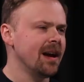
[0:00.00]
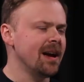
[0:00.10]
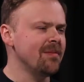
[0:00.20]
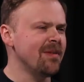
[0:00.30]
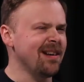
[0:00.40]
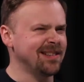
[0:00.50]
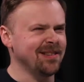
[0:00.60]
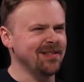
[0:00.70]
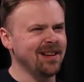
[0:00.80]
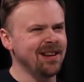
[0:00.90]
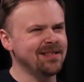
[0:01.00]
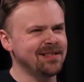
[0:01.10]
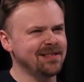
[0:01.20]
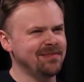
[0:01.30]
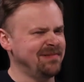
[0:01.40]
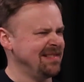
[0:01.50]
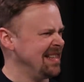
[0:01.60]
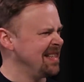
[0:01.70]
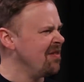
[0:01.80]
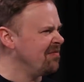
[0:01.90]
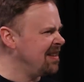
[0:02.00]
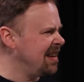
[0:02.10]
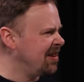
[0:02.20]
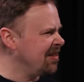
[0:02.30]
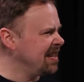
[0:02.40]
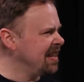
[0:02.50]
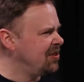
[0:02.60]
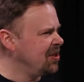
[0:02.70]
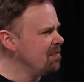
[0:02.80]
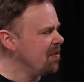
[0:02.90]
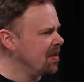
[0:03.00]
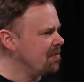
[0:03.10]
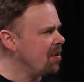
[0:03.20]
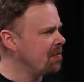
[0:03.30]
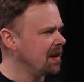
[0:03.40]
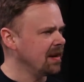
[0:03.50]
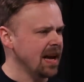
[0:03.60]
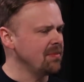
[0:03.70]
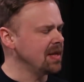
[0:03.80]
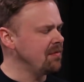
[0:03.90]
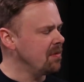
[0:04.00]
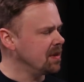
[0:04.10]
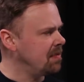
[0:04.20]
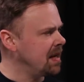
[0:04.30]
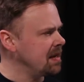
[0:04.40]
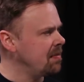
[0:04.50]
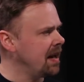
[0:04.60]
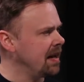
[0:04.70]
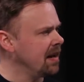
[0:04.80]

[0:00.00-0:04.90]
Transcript: Um, I don't know. It's, it's, not really a good idea to jump on the popular game because everyone's bloody playing.